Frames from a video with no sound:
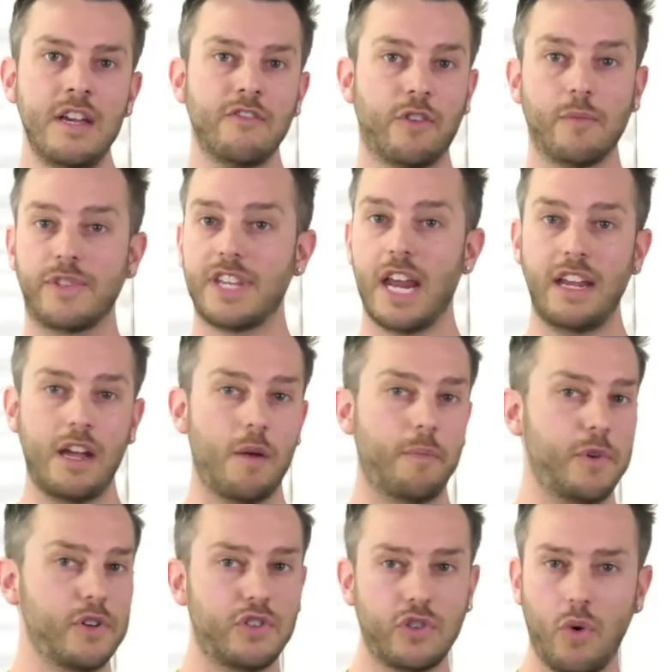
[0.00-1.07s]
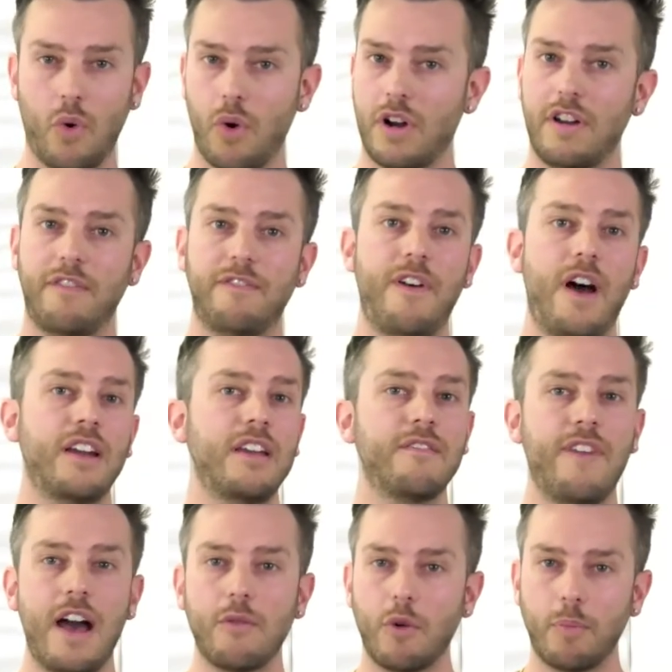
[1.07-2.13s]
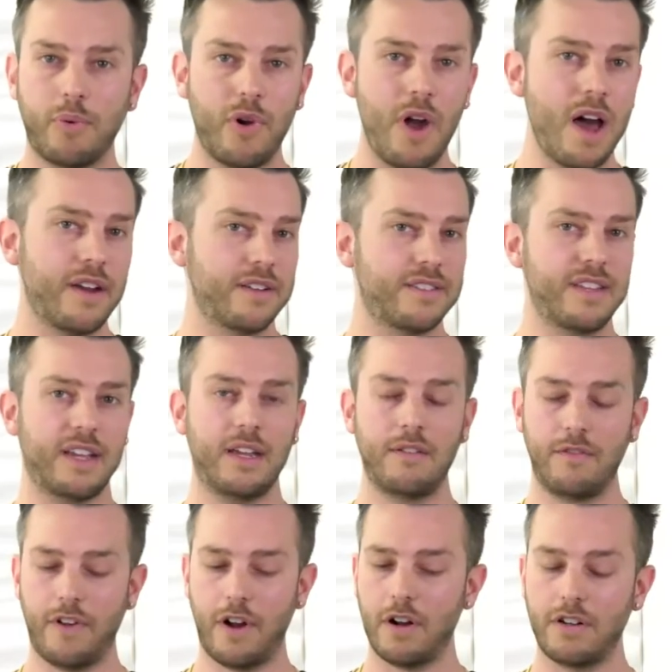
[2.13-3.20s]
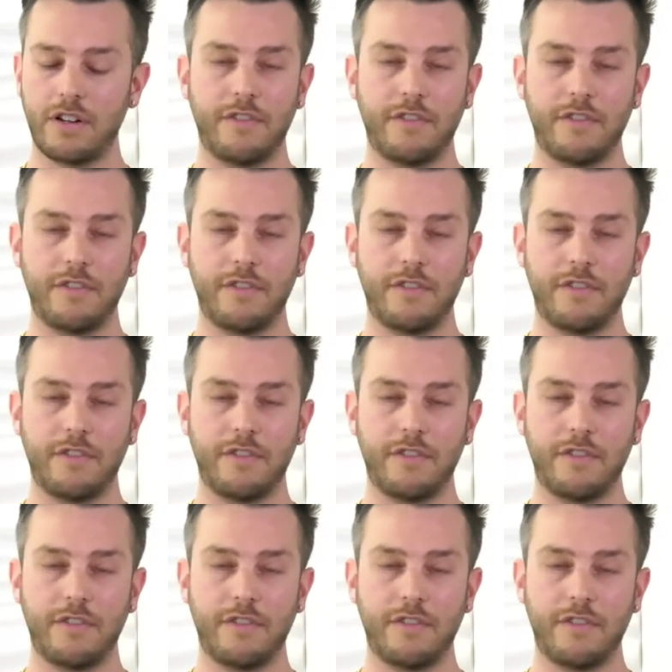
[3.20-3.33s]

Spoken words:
From setting up your store, to finding viral products that convert,